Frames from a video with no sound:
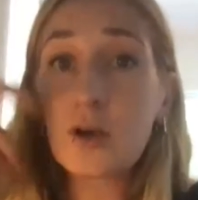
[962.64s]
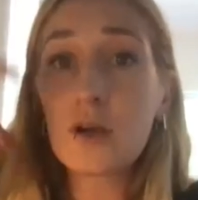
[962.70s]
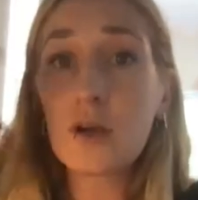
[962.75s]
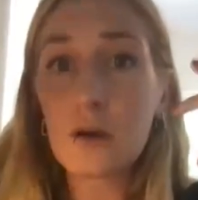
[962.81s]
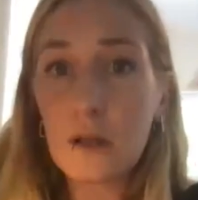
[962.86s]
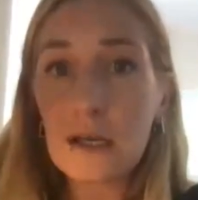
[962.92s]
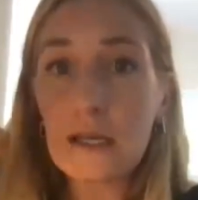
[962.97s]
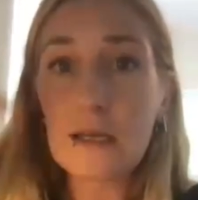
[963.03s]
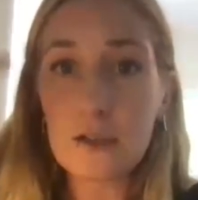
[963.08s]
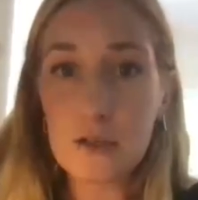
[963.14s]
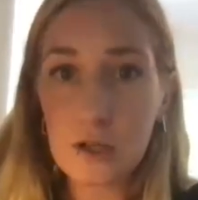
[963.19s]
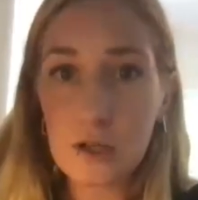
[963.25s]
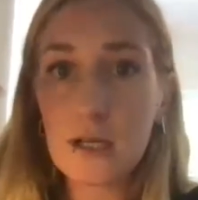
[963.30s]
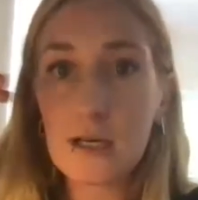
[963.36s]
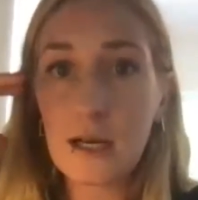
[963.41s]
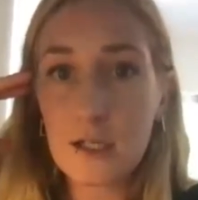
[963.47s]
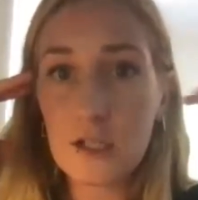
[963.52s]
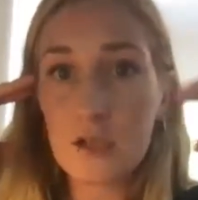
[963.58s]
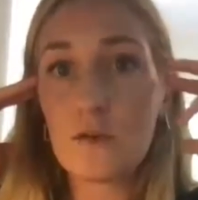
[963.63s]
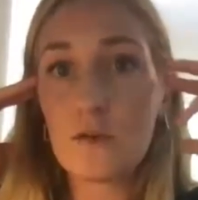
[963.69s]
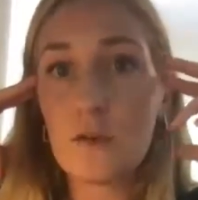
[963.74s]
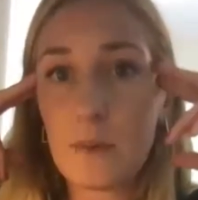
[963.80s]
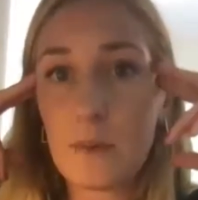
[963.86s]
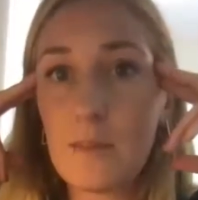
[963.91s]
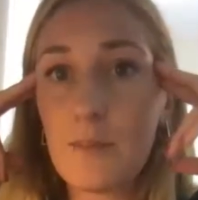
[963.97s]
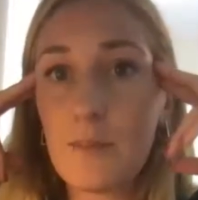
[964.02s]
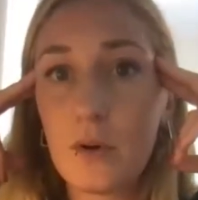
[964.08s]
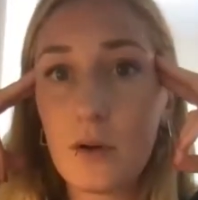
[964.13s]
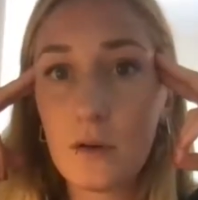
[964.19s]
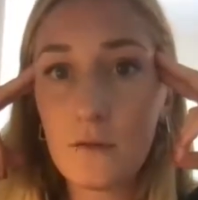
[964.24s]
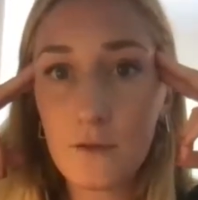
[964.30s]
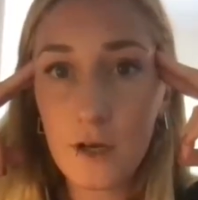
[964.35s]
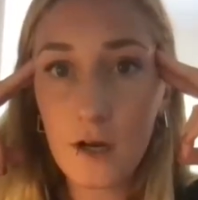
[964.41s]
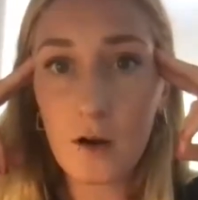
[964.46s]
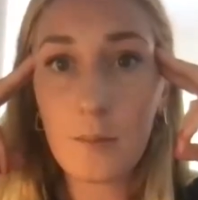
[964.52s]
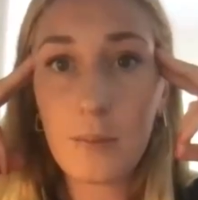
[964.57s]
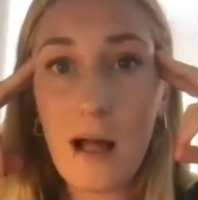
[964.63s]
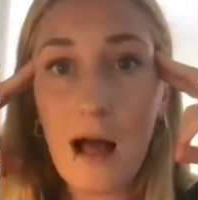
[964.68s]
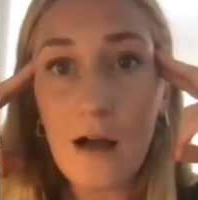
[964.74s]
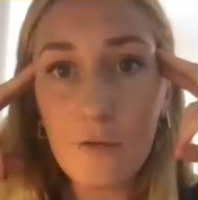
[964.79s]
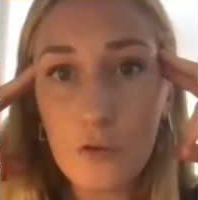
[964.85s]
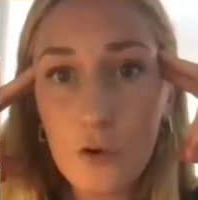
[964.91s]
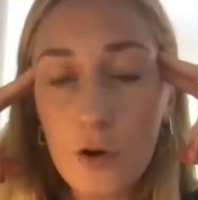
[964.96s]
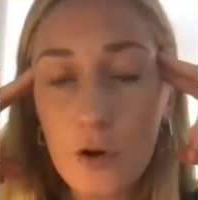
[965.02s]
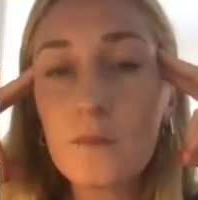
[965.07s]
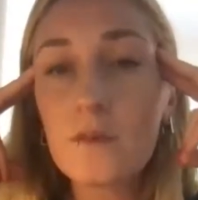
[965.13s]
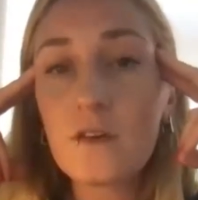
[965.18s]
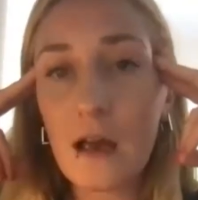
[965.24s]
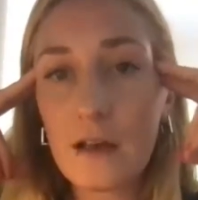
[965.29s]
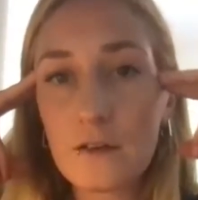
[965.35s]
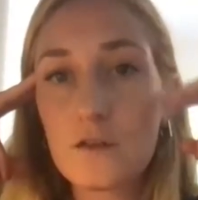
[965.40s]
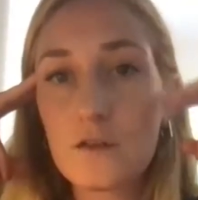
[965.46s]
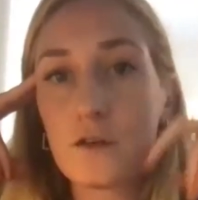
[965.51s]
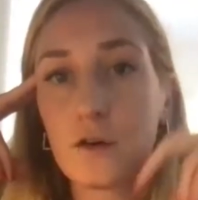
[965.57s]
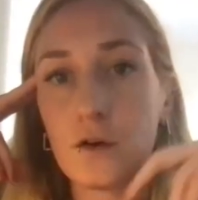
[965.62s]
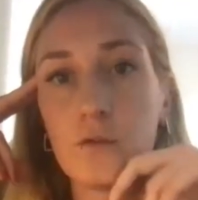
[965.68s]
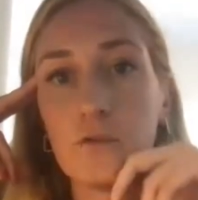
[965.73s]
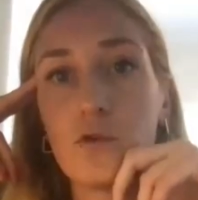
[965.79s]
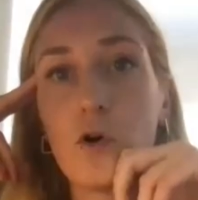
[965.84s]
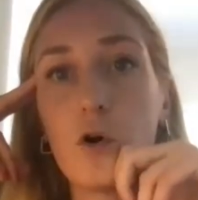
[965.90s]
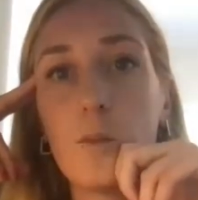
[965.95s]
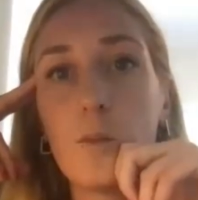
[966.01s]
you're like interconnected with people on VR platforms, it has a certain role.